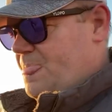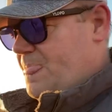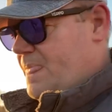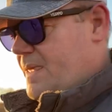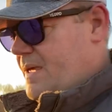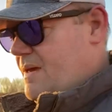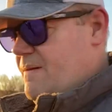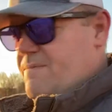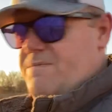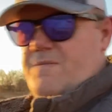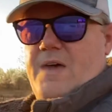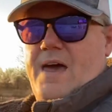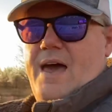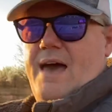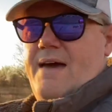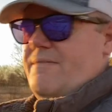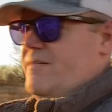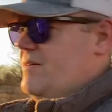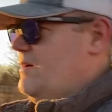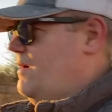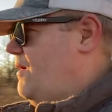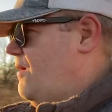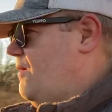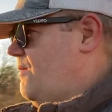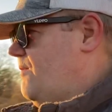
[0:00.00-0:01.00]
if you
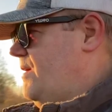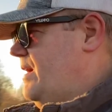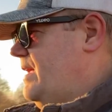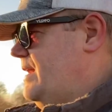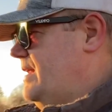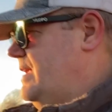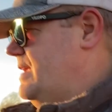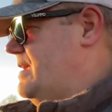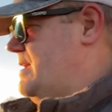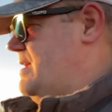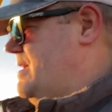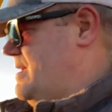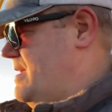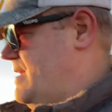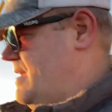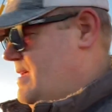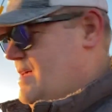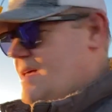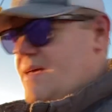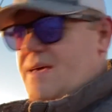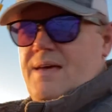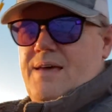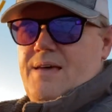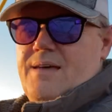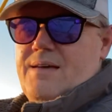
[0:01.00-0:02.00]
haven't already,
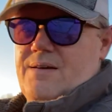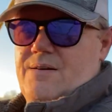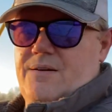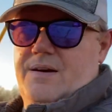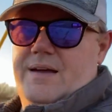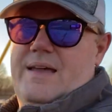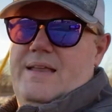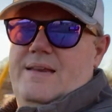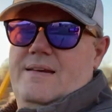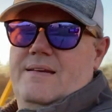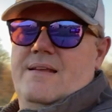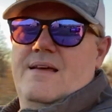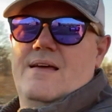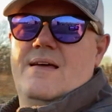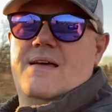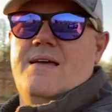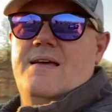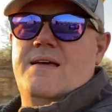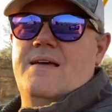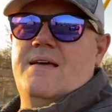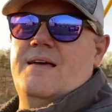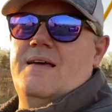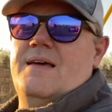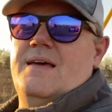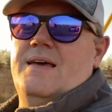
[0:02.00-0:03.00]
go ahead and
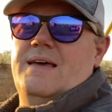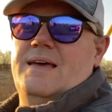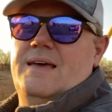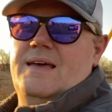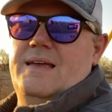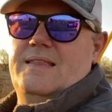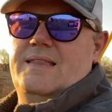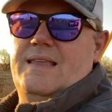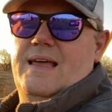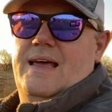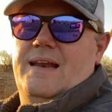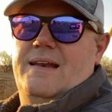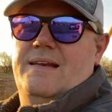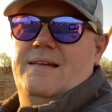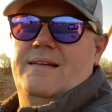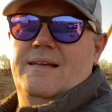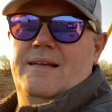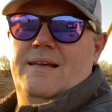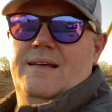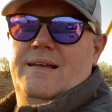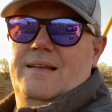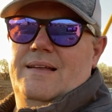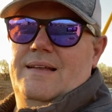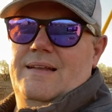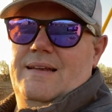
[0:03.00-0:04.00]
hit that
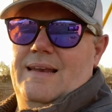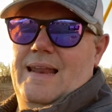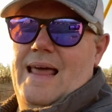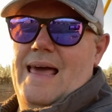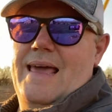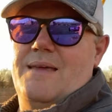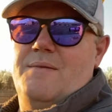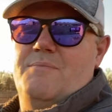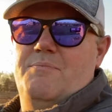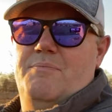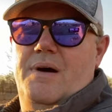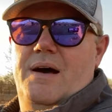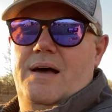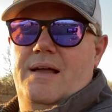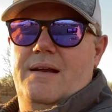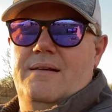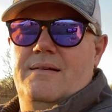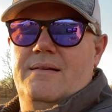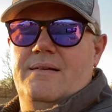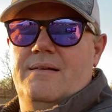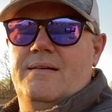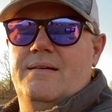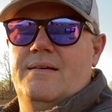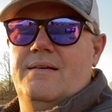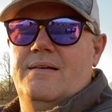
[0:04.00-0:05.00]
like
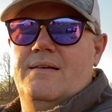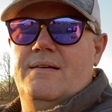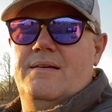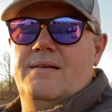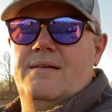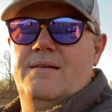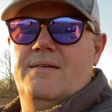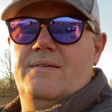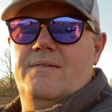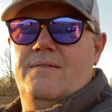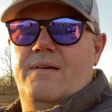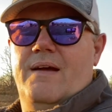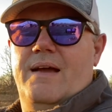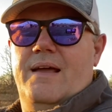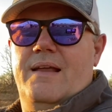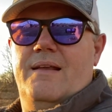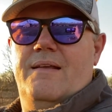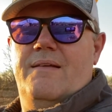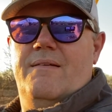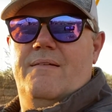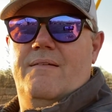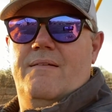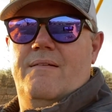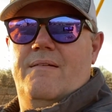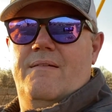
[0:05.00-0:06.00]
button. Right,
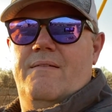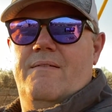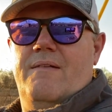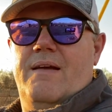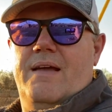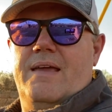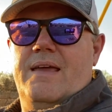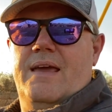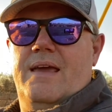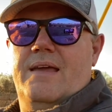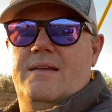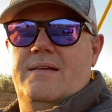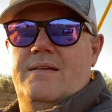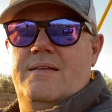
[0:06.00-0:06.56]
Caden?